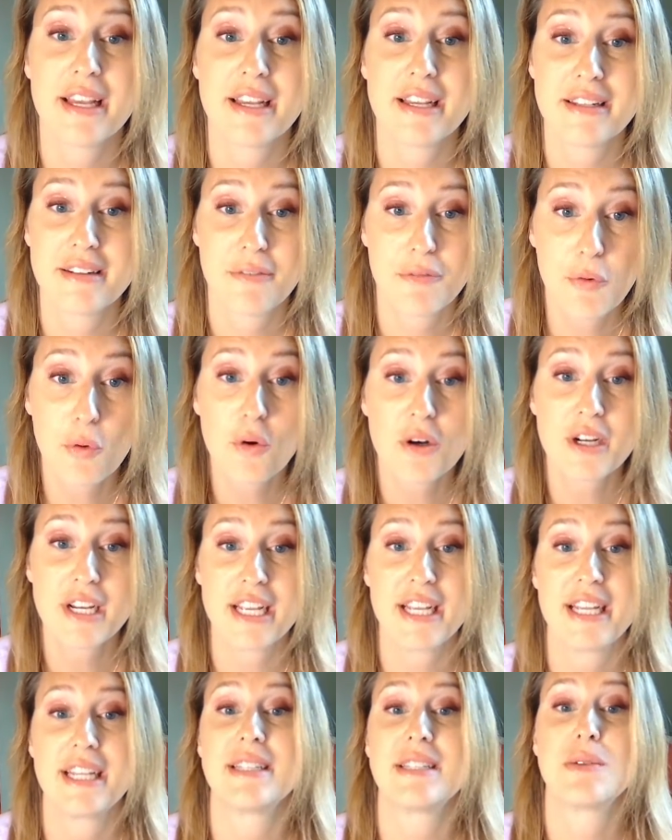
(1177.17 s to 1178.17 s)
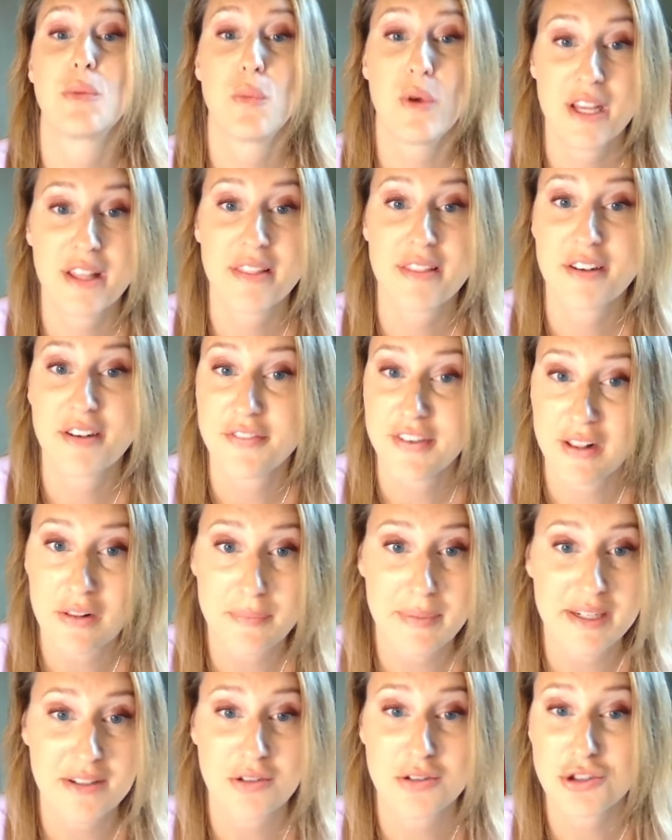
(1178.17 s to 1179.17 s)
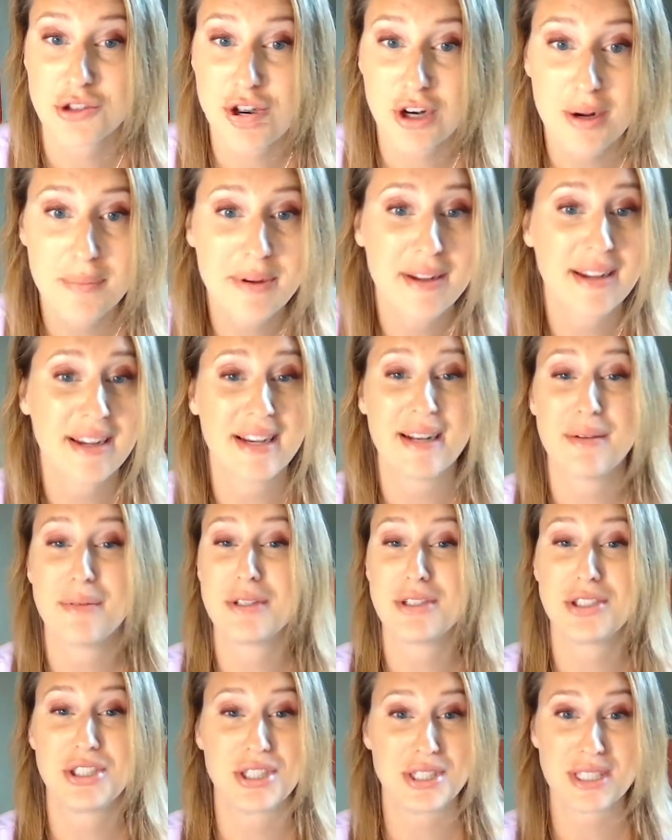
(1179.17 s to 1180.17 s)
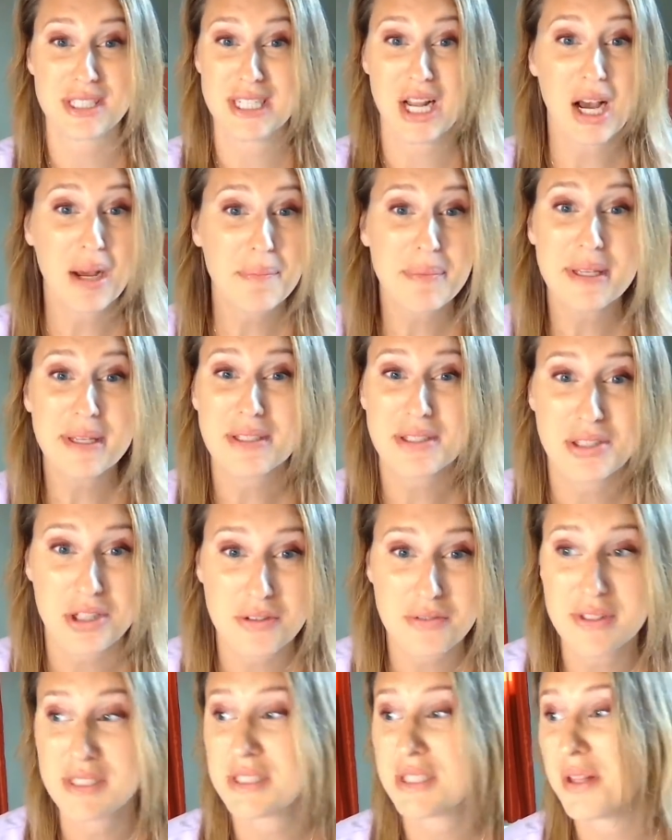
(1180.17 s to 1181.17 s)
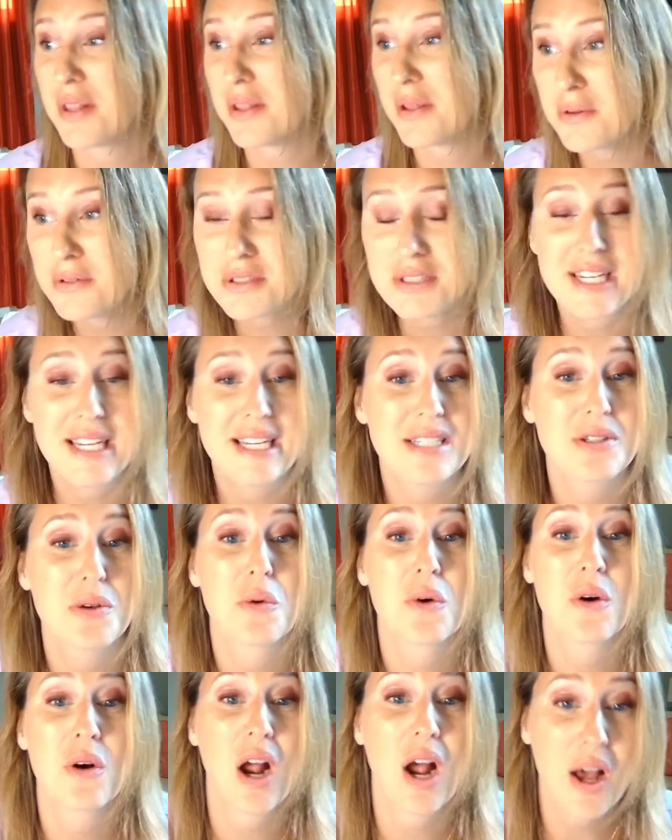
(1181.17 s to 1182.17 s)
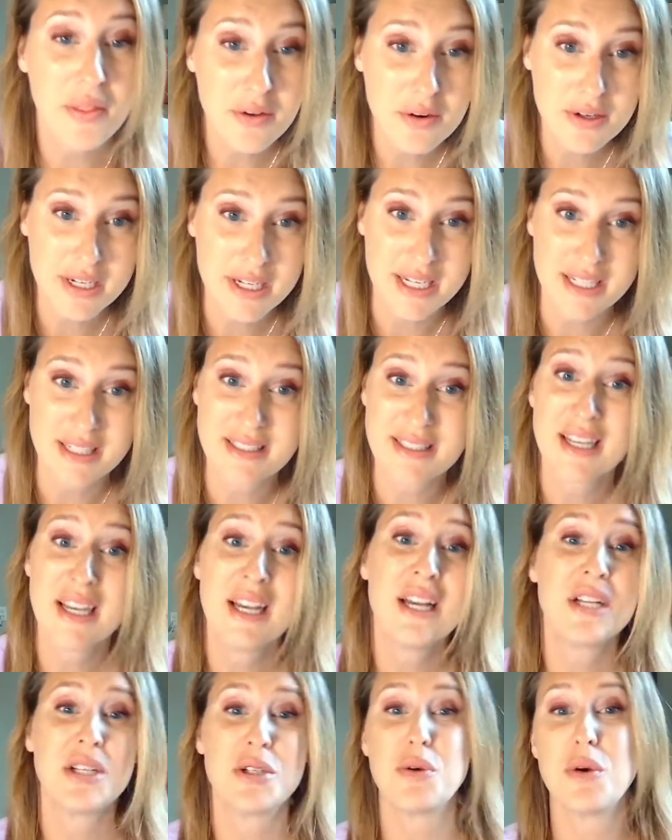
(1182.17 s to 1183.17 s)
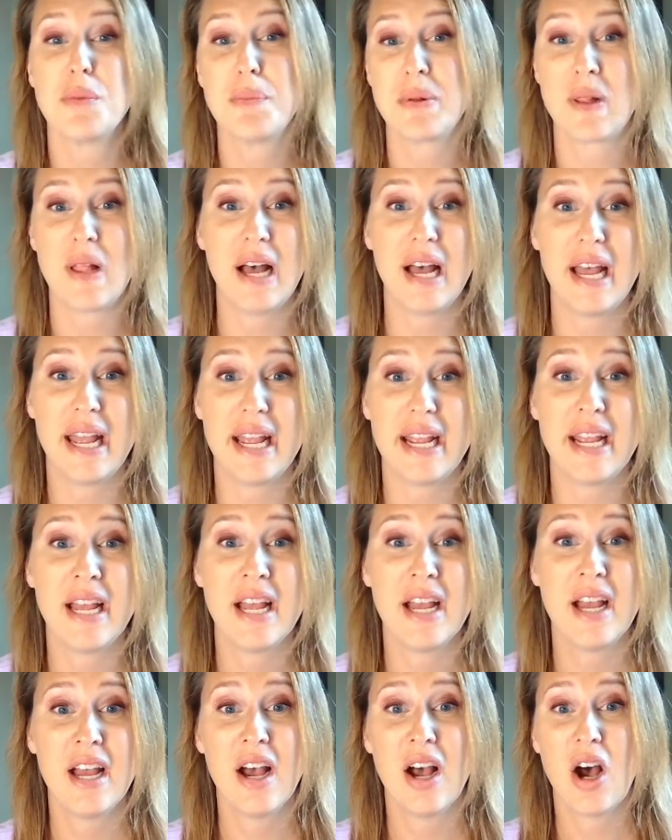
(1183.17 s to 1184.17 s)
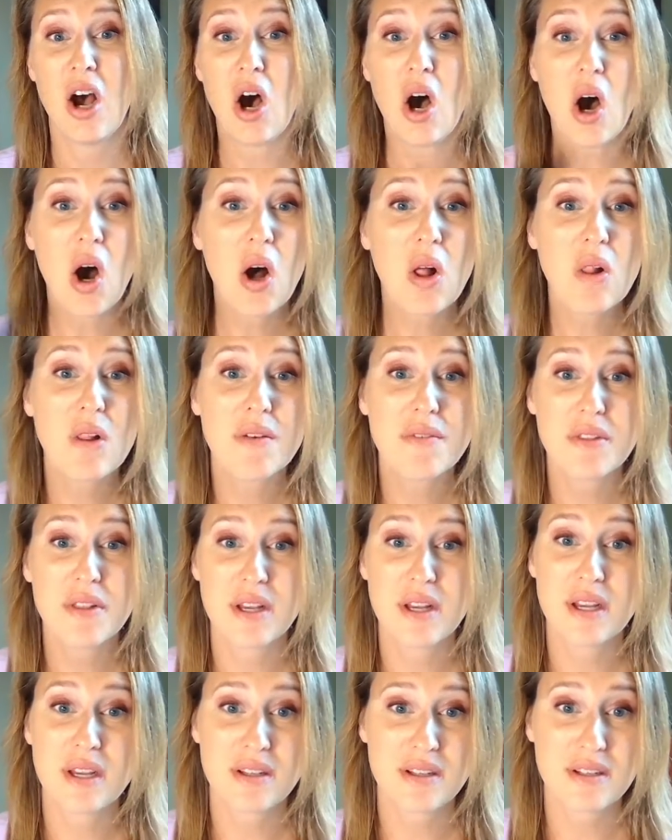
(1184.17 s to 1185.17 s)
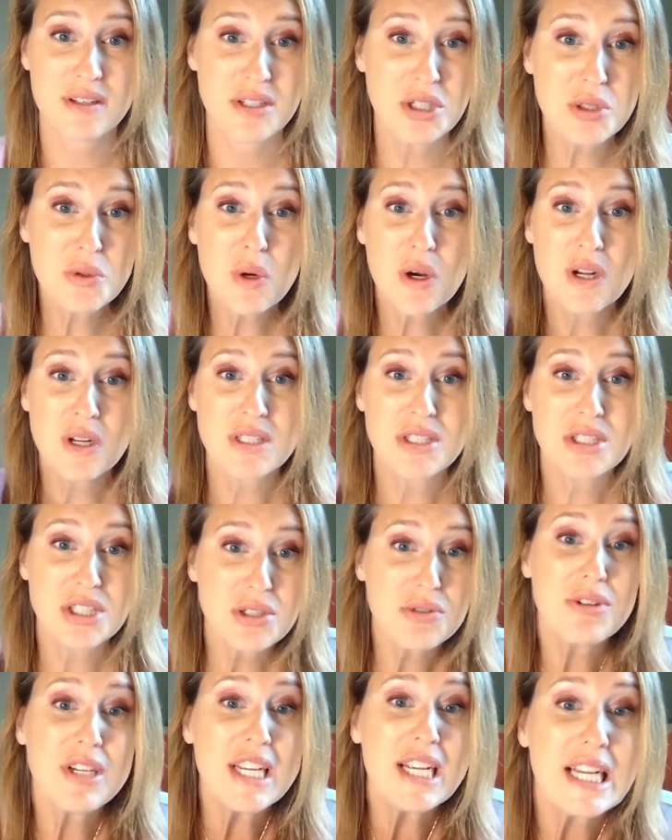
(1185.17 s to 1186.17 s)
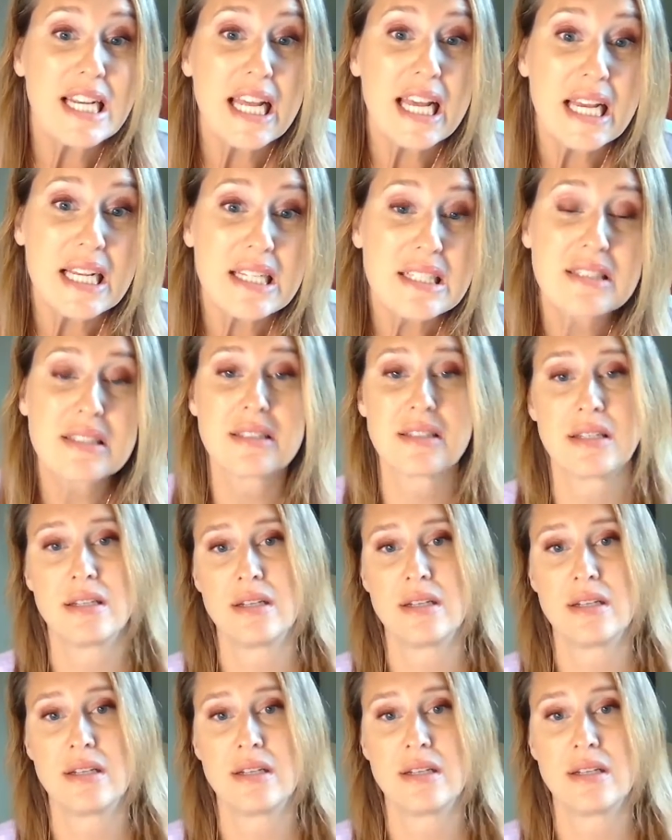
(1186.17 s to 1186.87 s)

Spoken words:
for kids with developmental trauma, and it would just not be a service to those kids or other kids to apply all of the nuance, uniqueness